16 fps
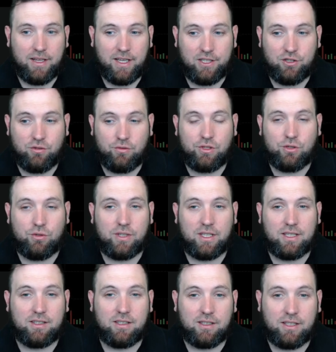that you do
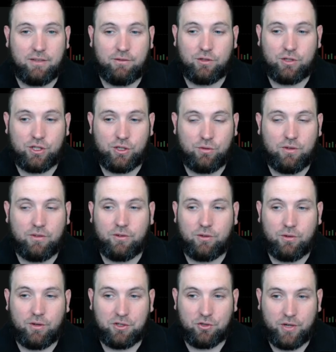get the level 2 if
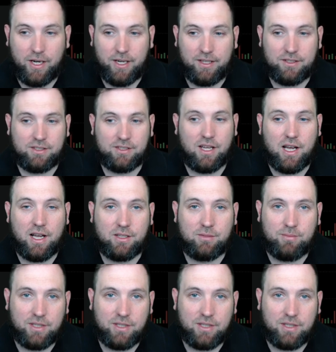you are trading stocks,